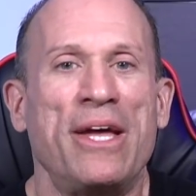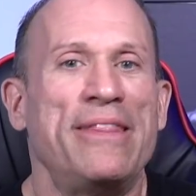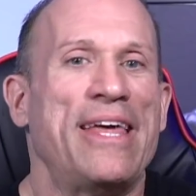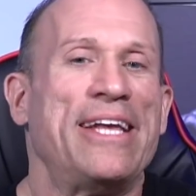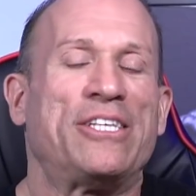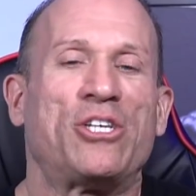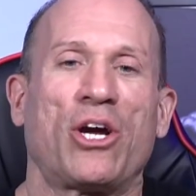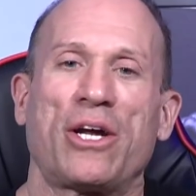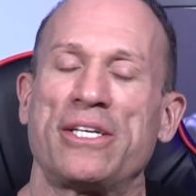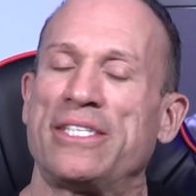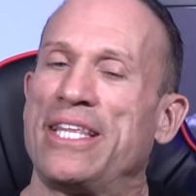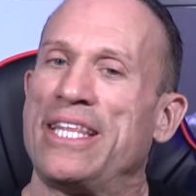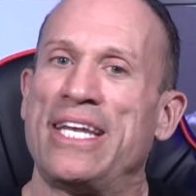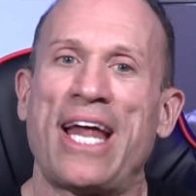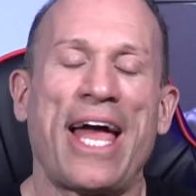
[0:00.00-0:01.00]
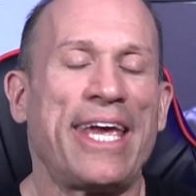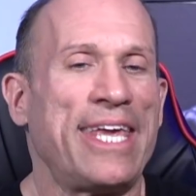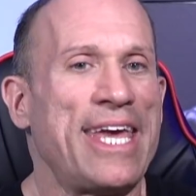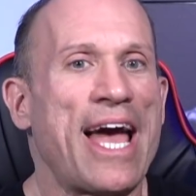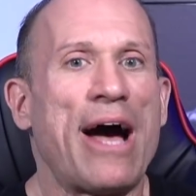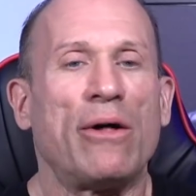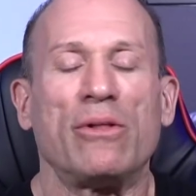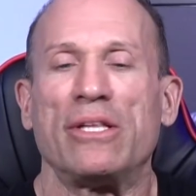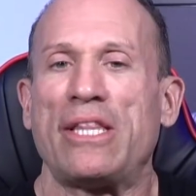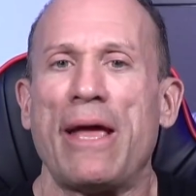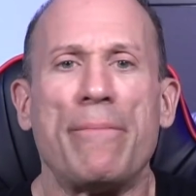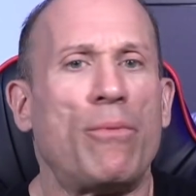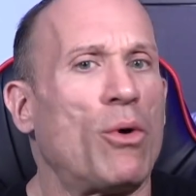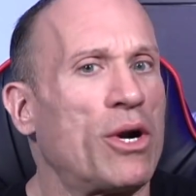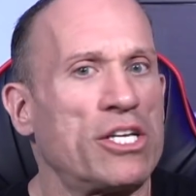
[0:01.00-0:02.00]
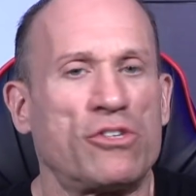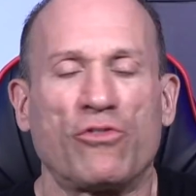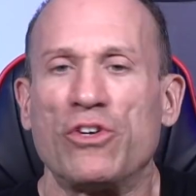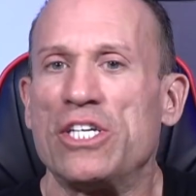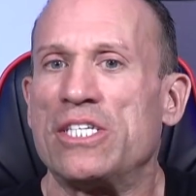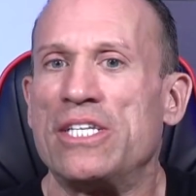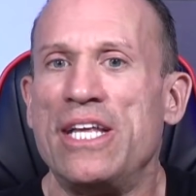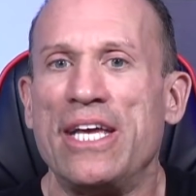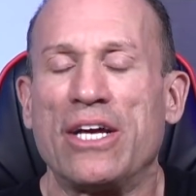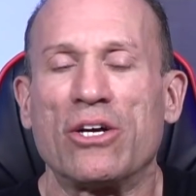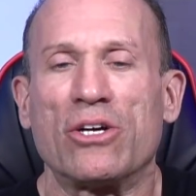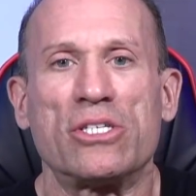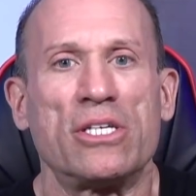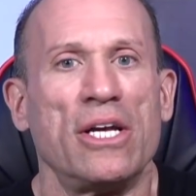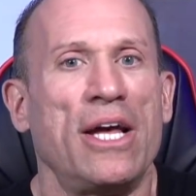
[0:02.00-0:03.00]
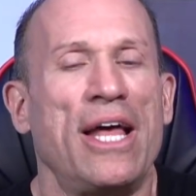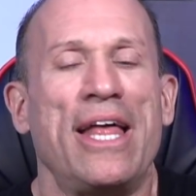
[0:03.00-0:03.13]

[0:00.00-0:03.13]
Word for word: They took us to the Nike outlet. They bought us free sneakers.